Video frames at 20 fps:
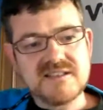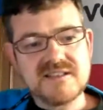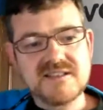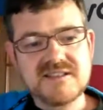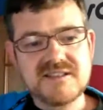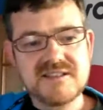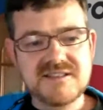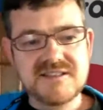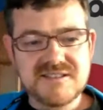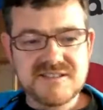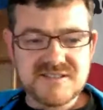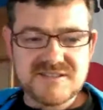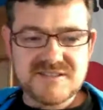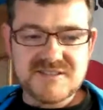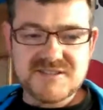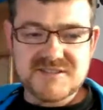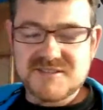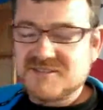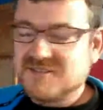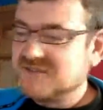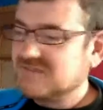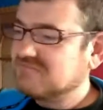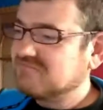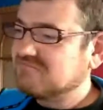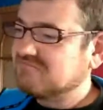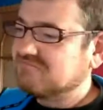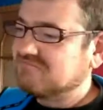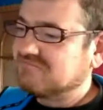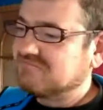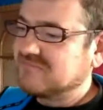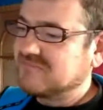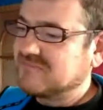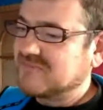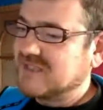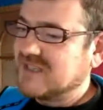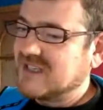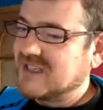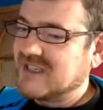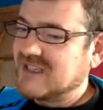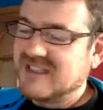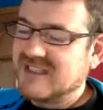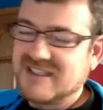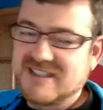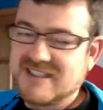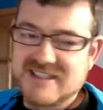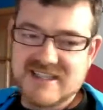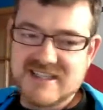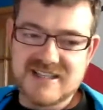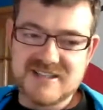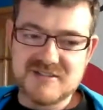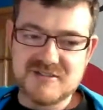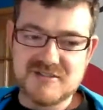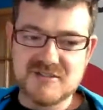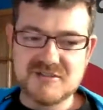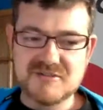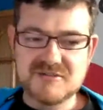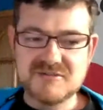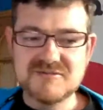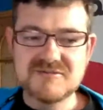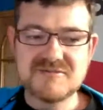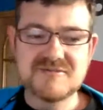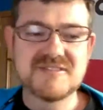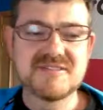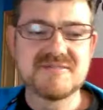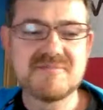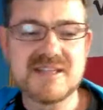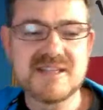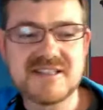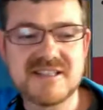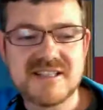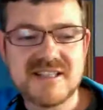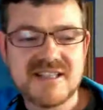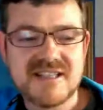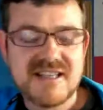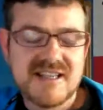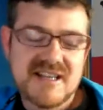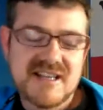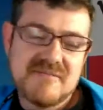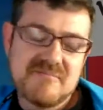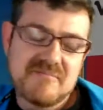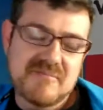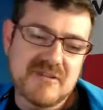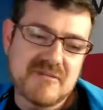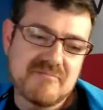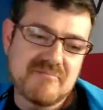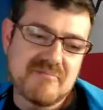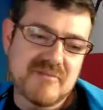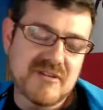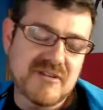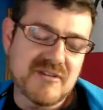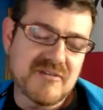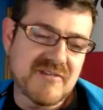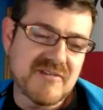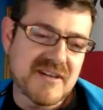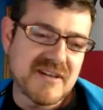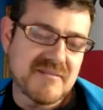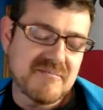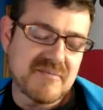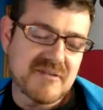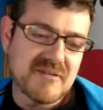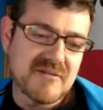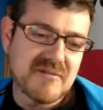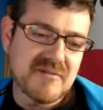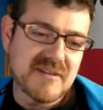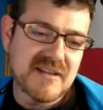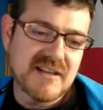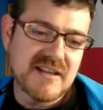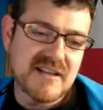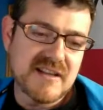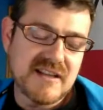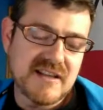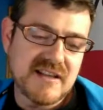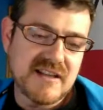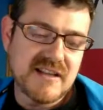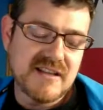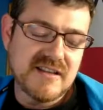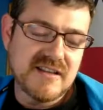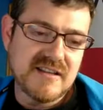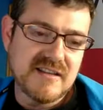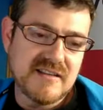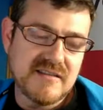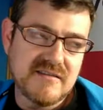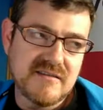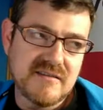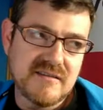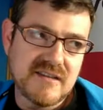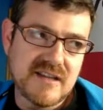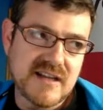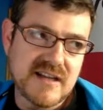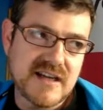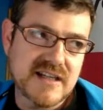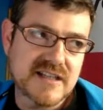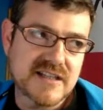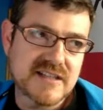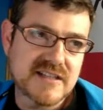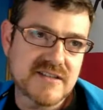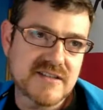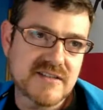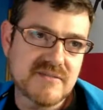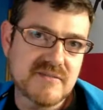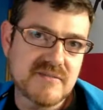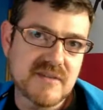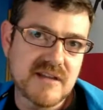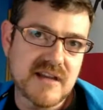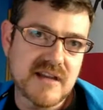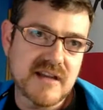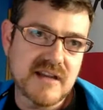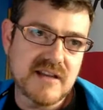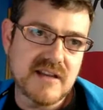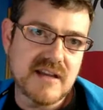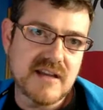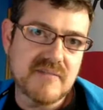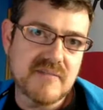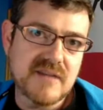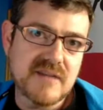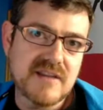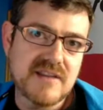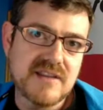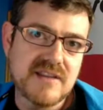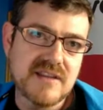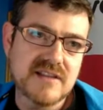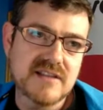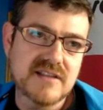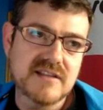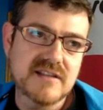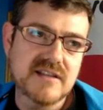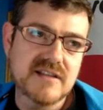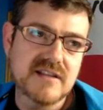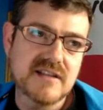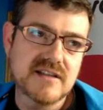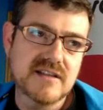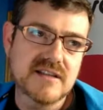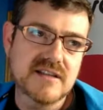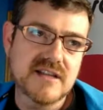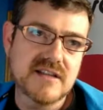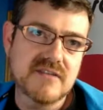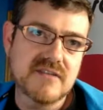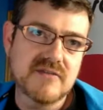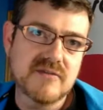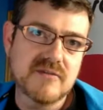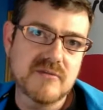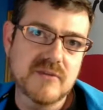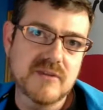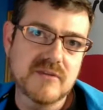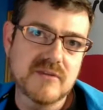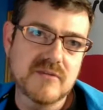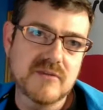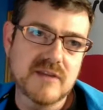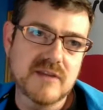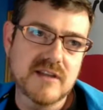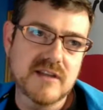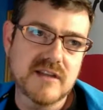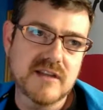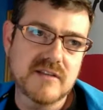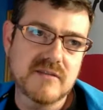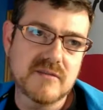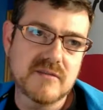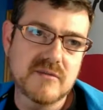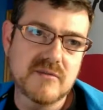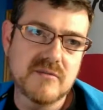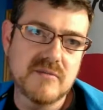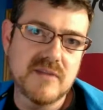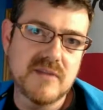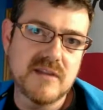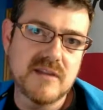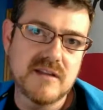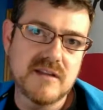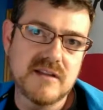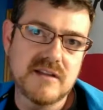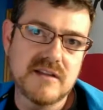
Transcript: Oh, I don't know, but probably there are many things inside of GWT query that could be